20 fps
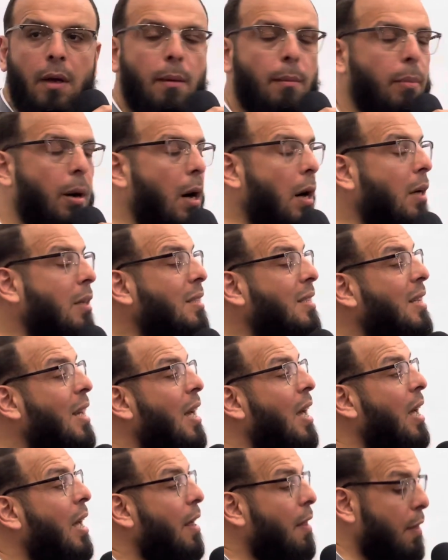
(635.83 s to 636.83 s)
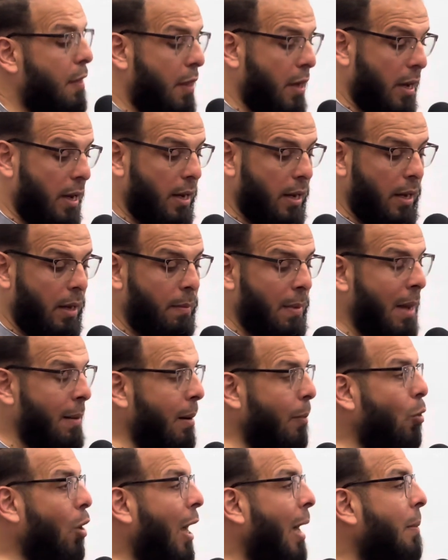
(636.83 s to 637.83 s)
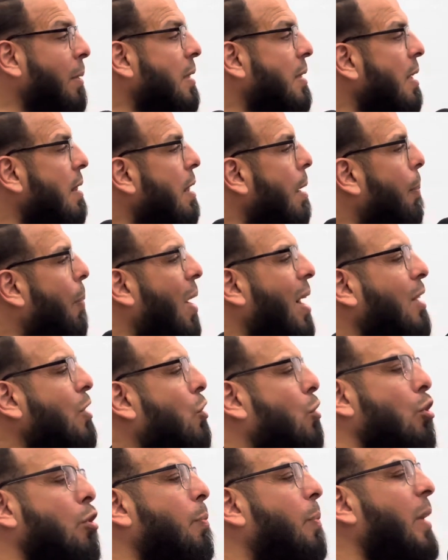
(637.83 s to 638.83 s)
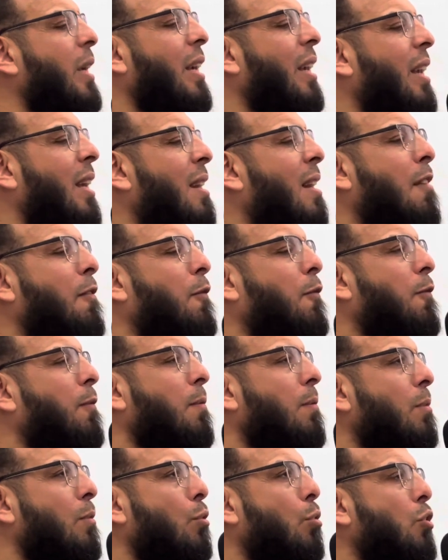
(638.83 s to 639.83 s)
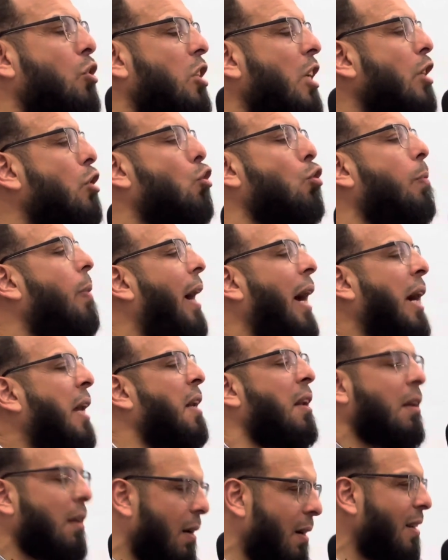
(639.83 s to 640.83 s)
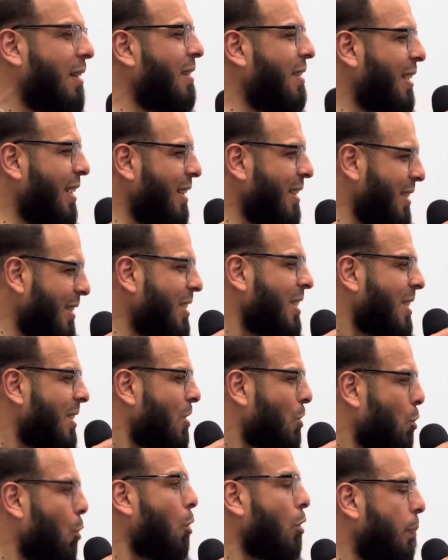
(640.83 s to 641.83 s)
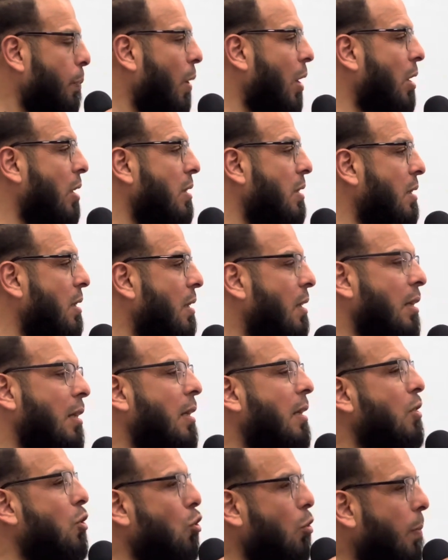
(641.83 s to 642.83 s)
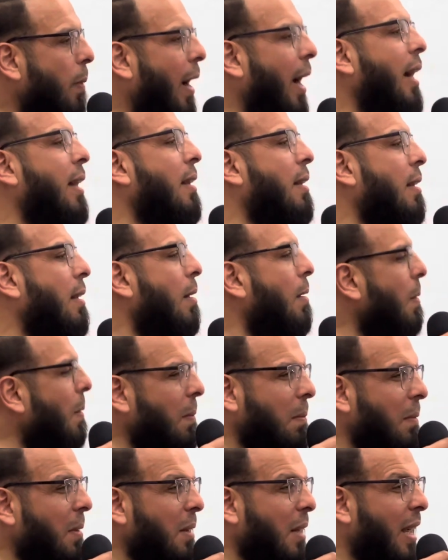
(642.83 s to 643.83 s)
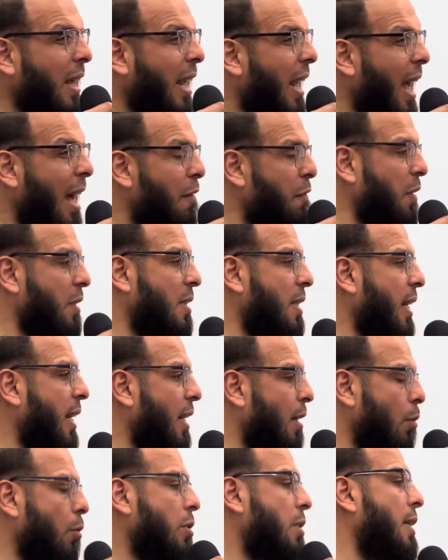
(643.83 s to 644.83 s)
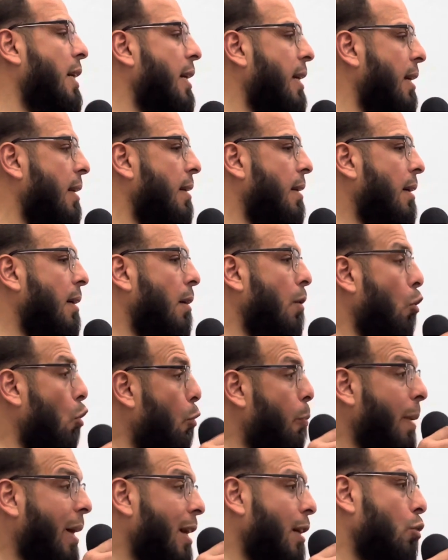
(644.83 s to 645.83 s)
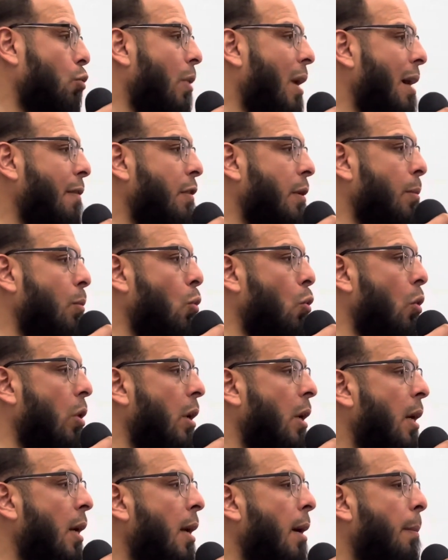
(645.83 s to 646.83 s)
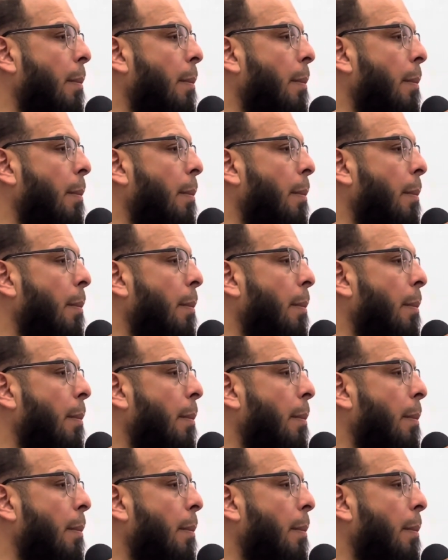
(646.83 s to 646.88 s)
Pause. The Imam Abu Hamid said the pause should be enough to say Subhanallah. Just short pause. Subhanallah. Like half a second. Or better to have it more.